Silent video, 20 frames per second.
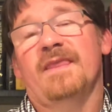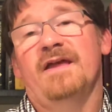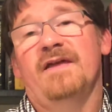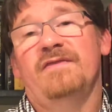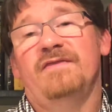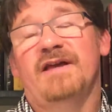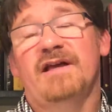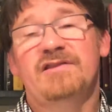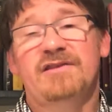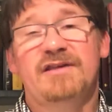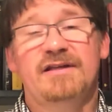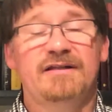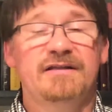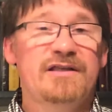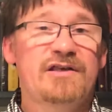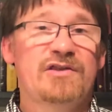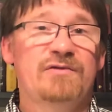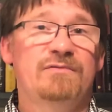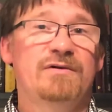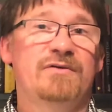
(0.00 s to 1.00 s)
That's at
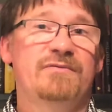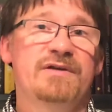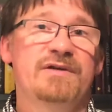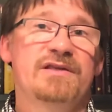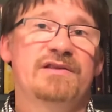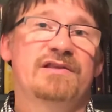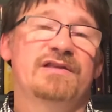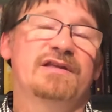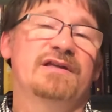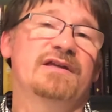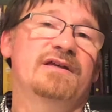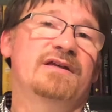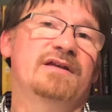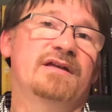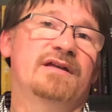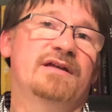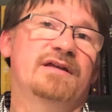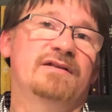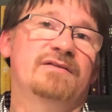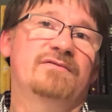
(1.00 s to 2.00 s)
least what we see
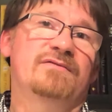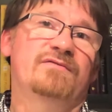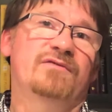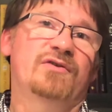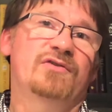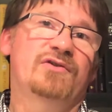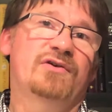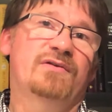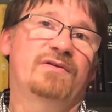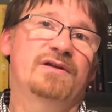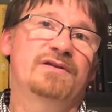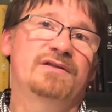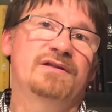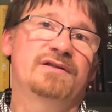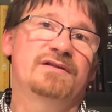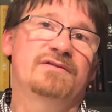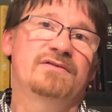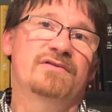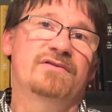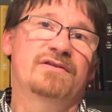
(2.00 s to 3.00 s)
in 1
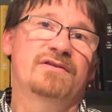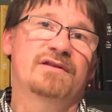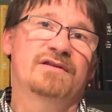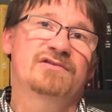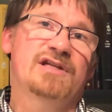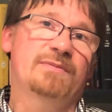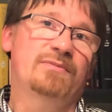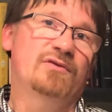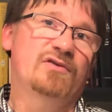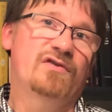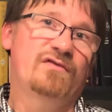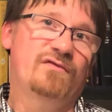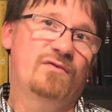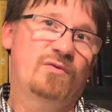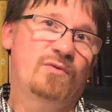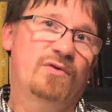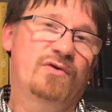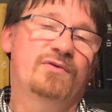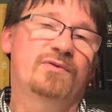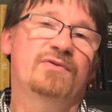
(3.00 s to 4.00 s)
Corinthians chapters
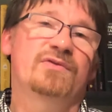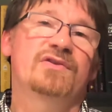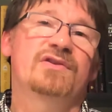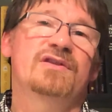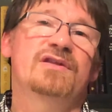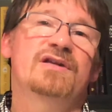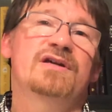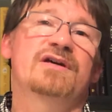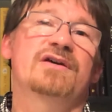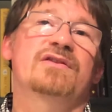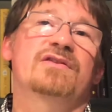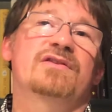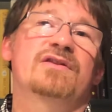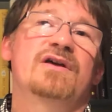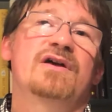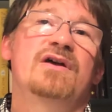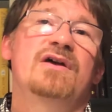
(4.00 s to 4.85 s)
4 through 6,